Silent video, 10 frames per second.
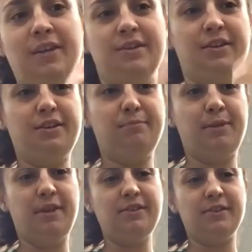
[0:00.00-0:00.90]
This
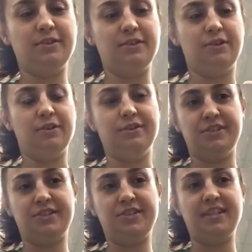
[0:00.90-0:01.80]
piece is called the
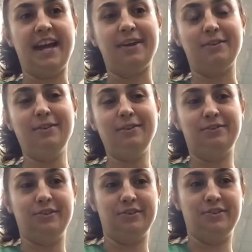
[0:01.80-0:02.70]
saddle. As
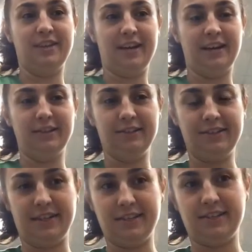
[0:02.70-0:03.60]
you can see, it kind of looks
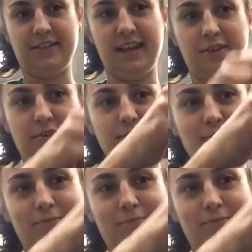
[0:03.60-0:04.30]
like a saddle.